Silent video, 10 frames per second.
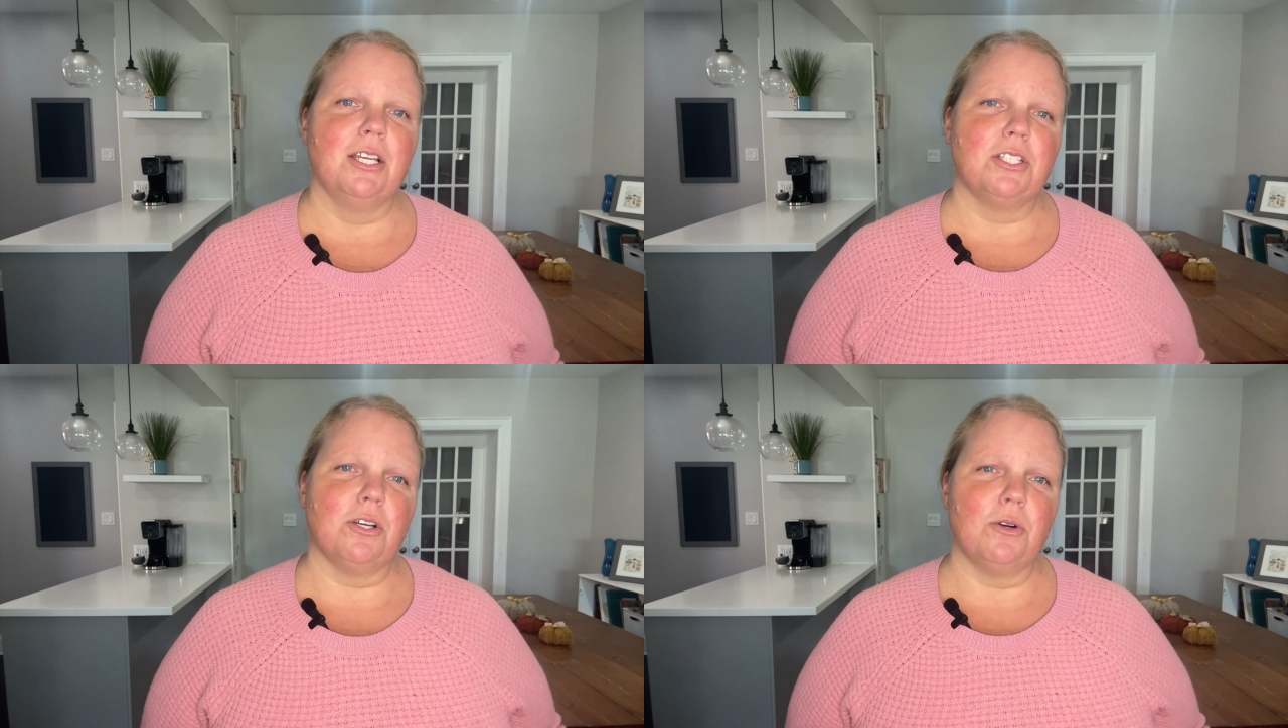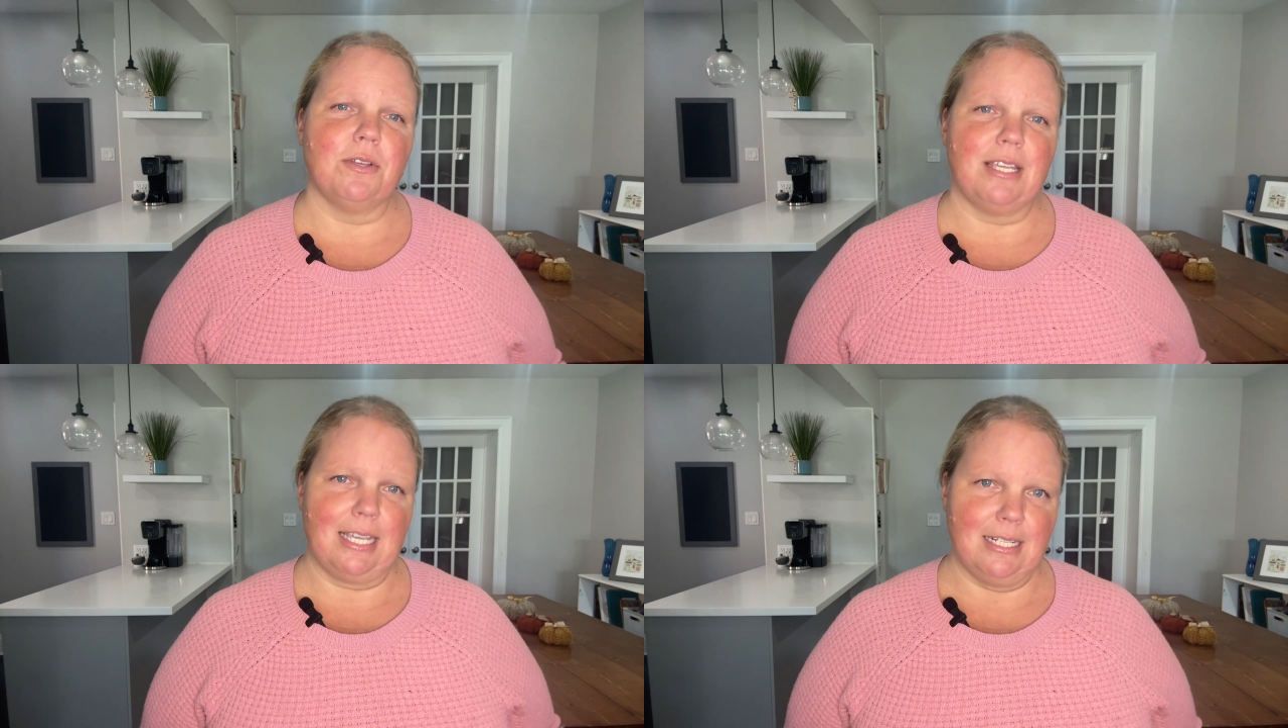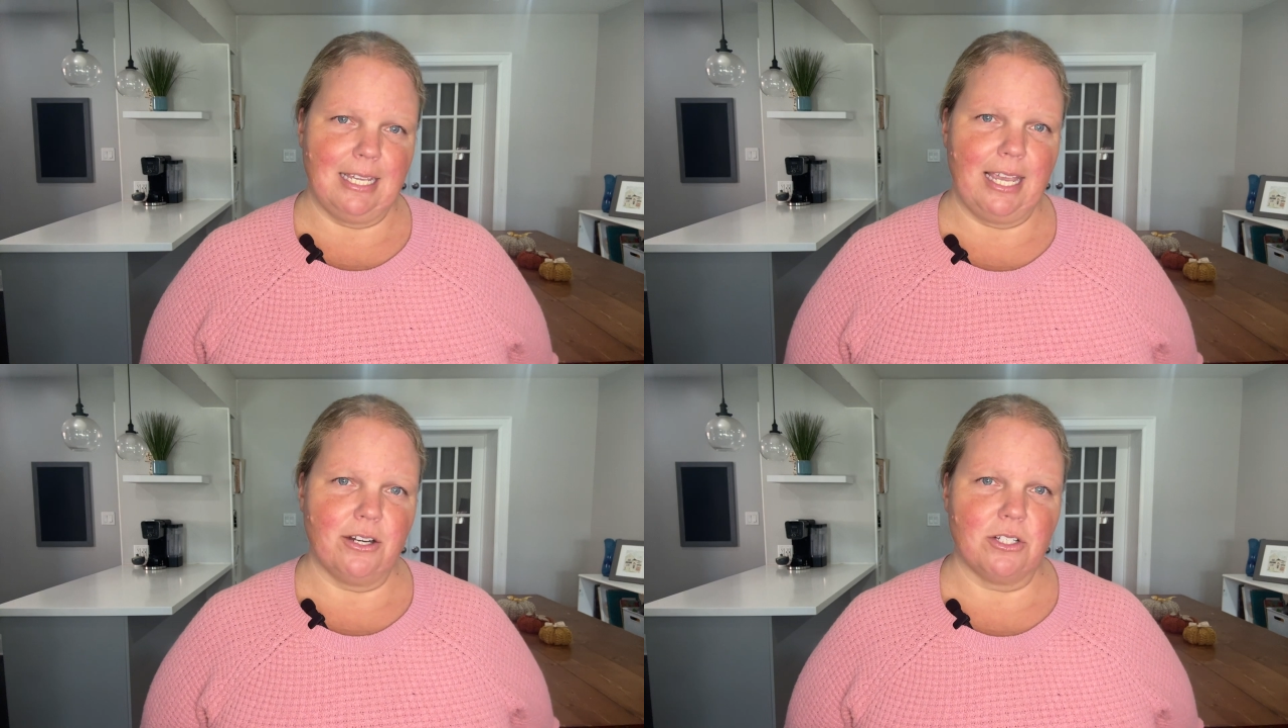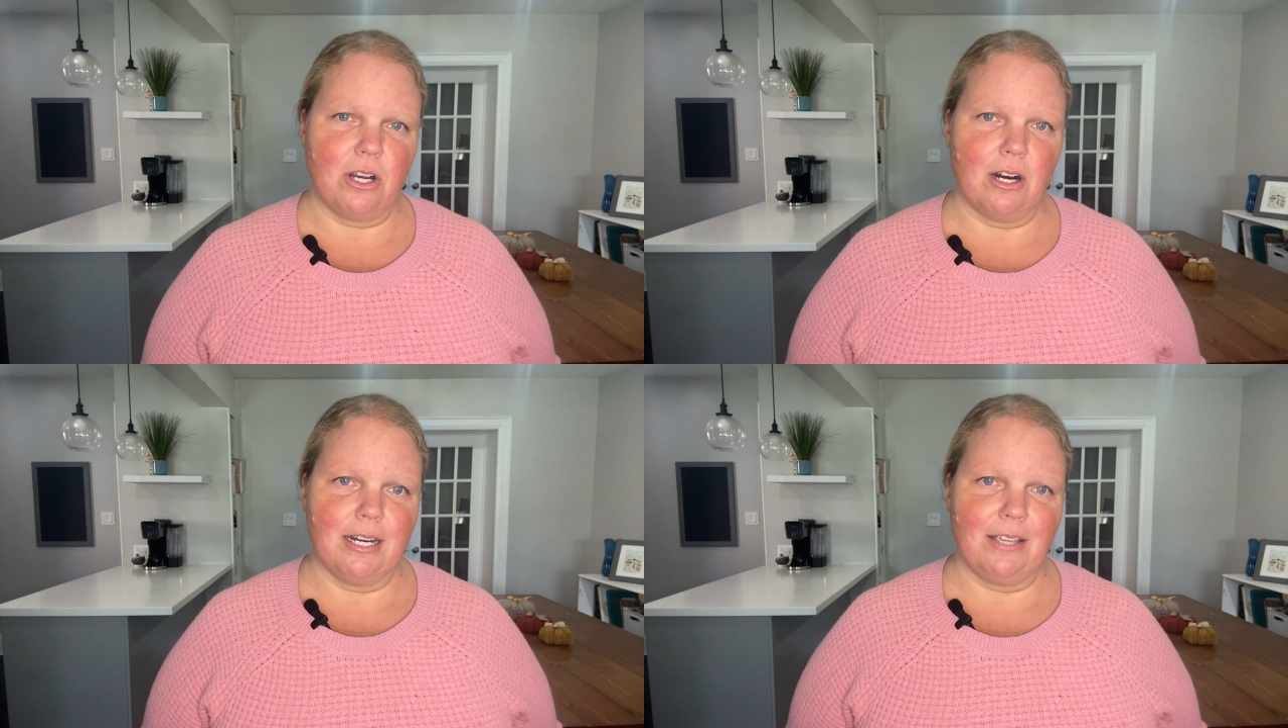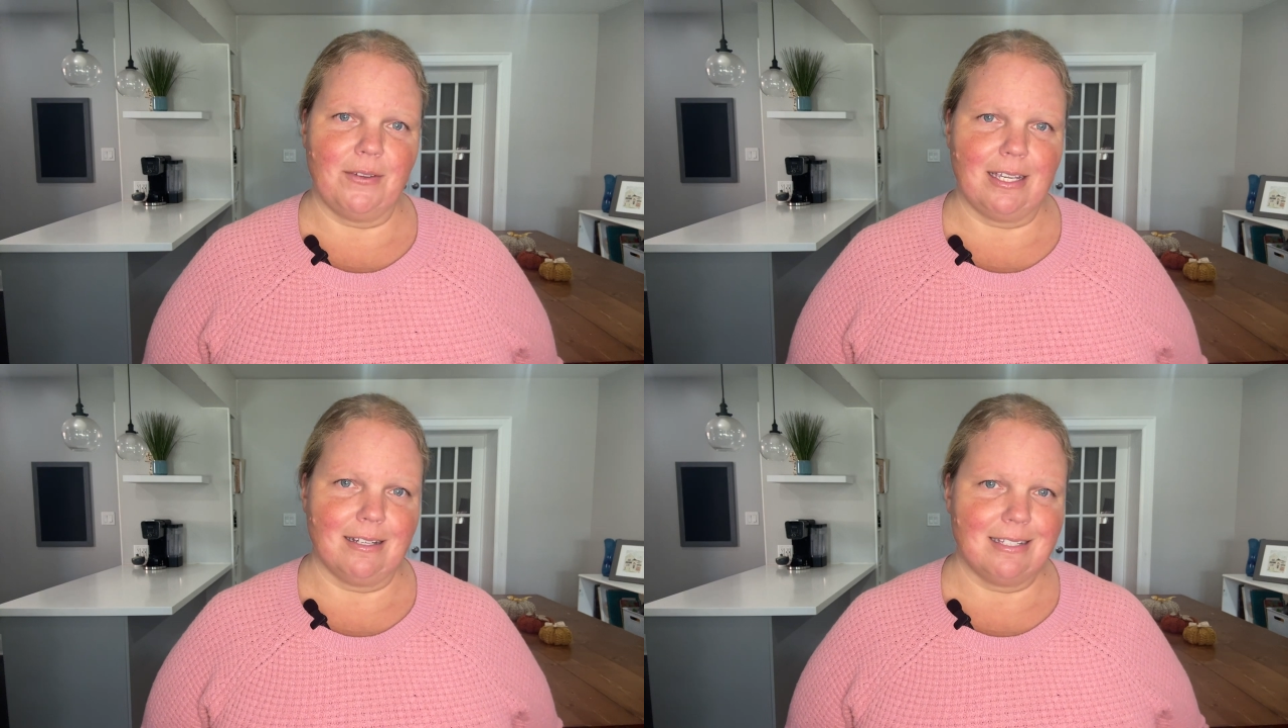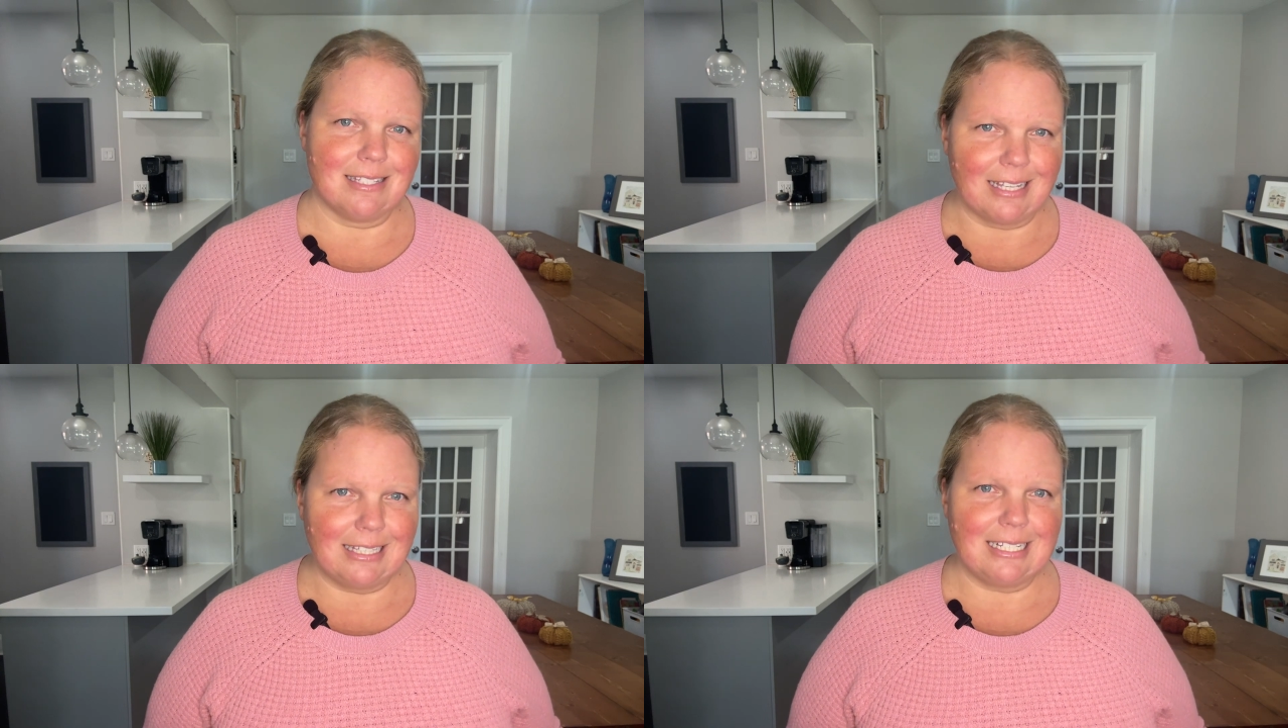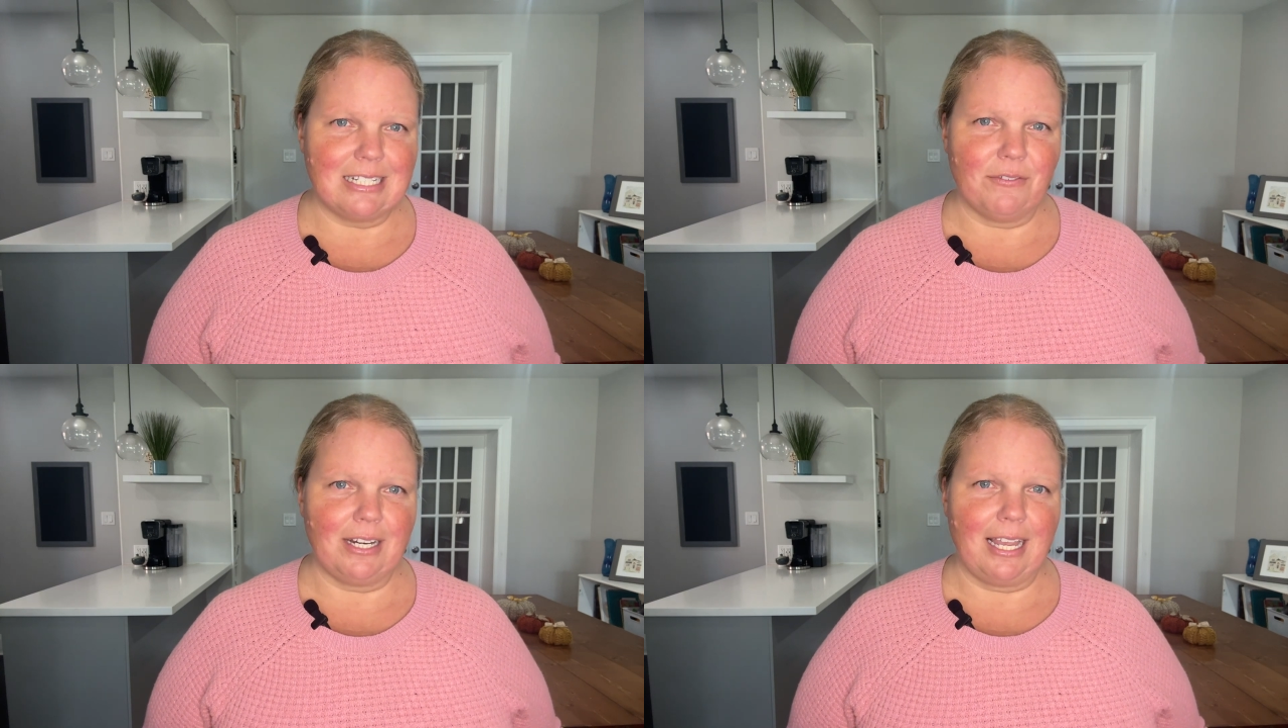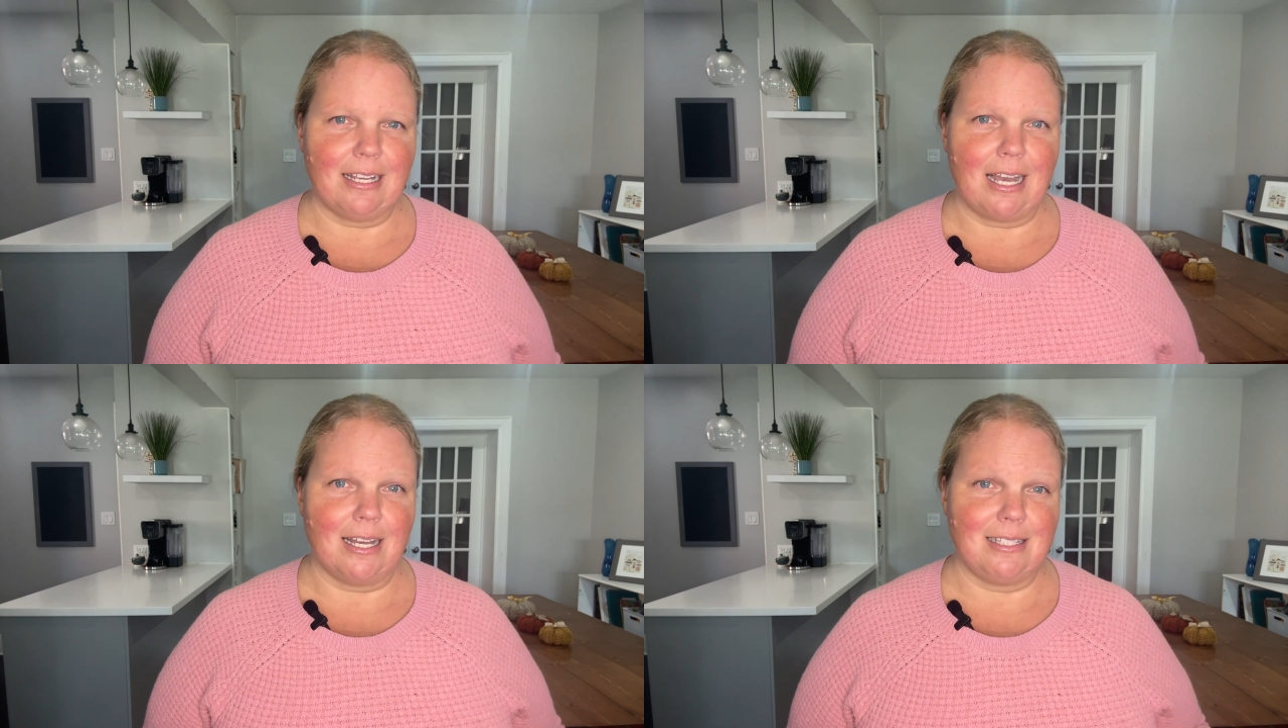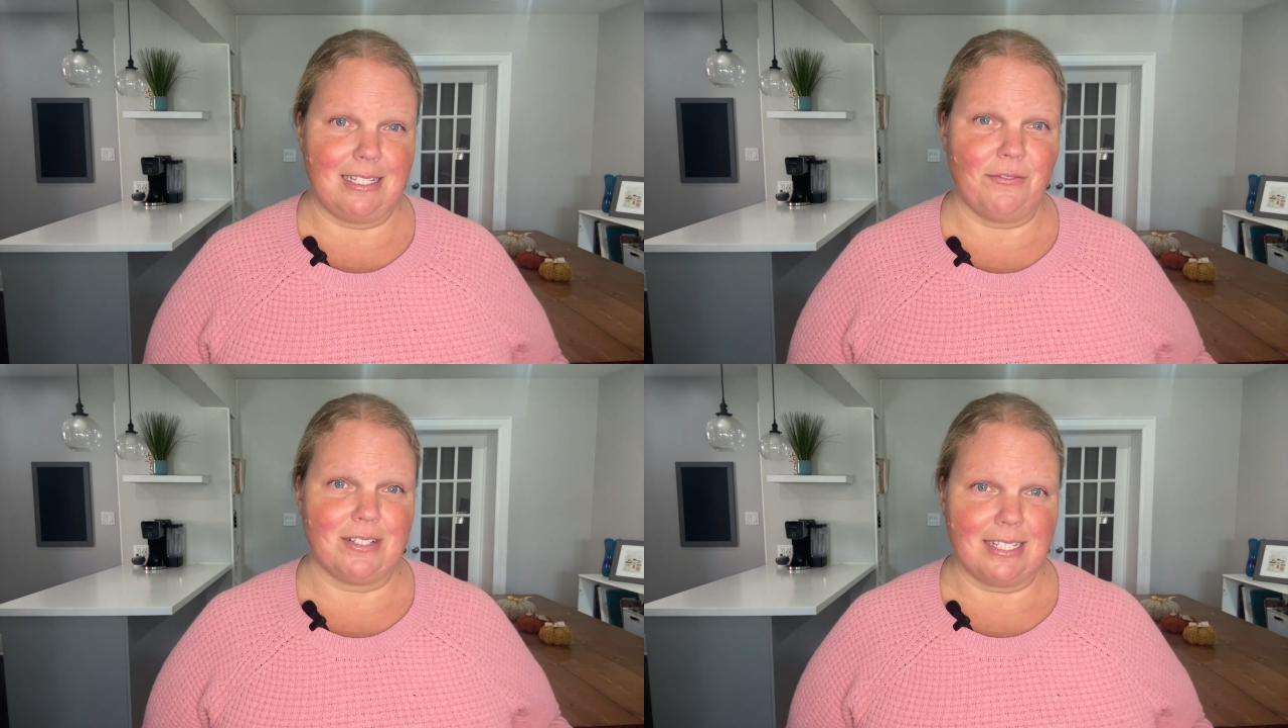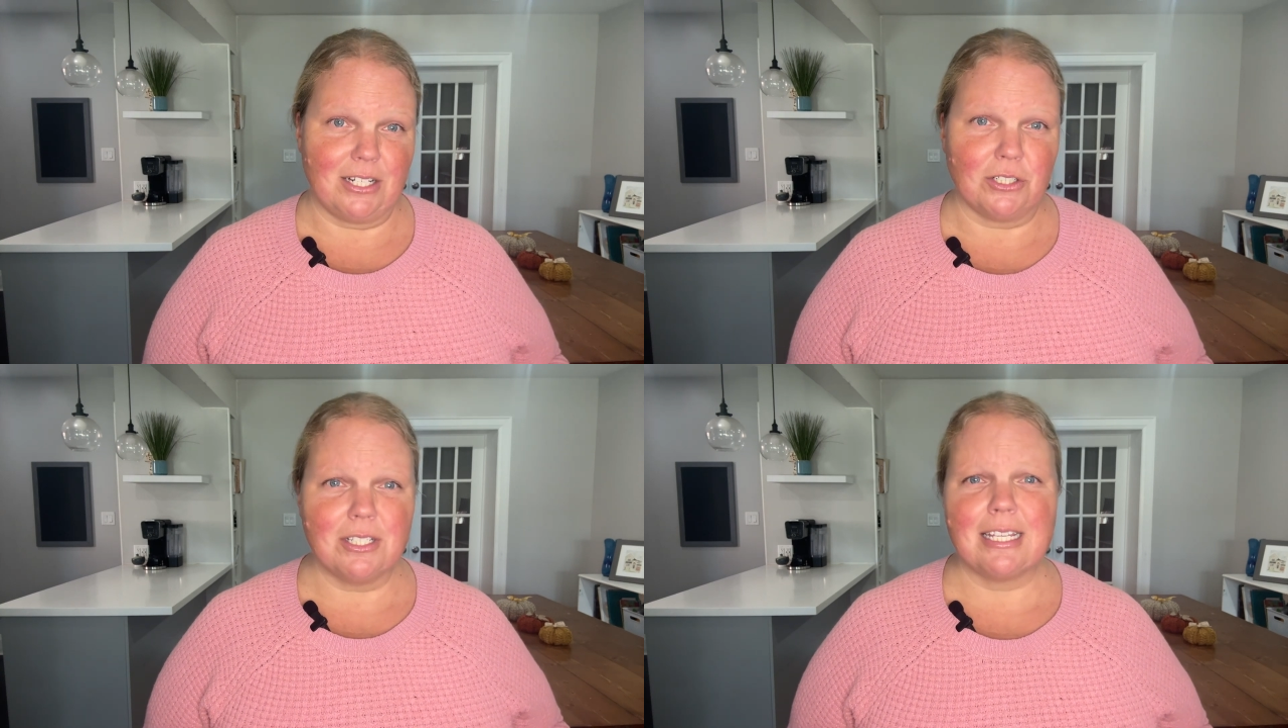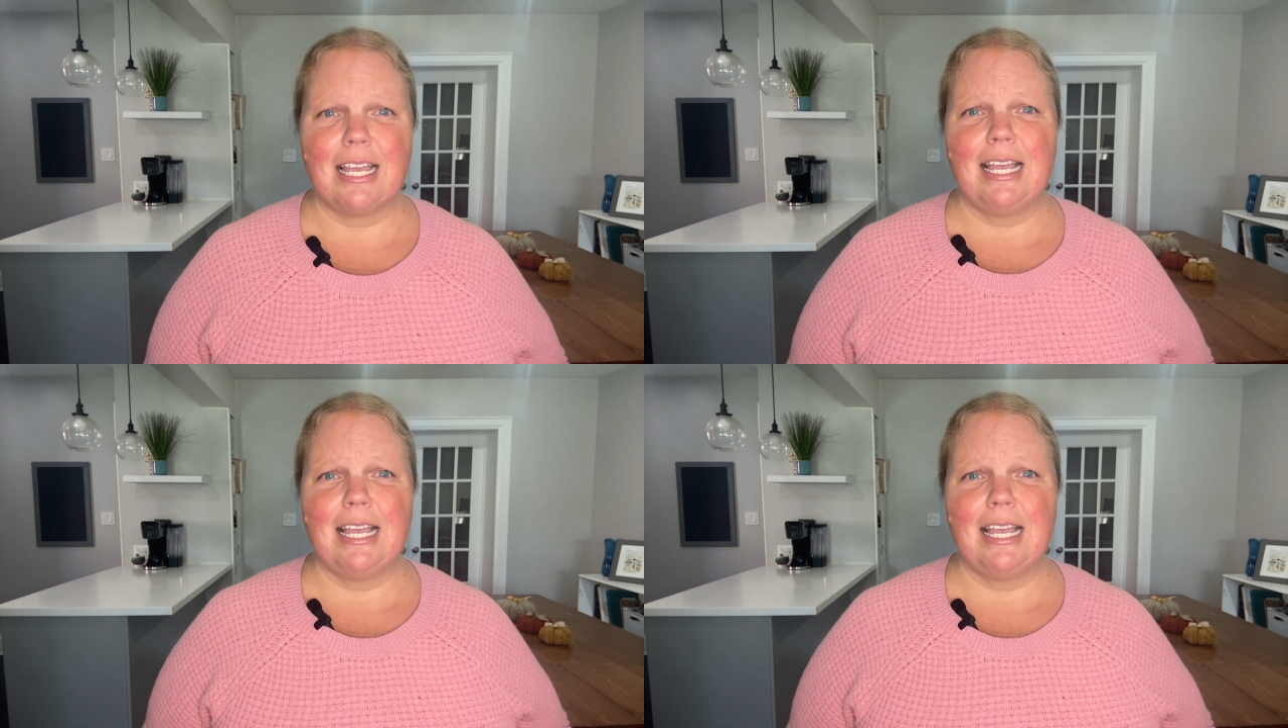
So the indicators are giving slightly different signals.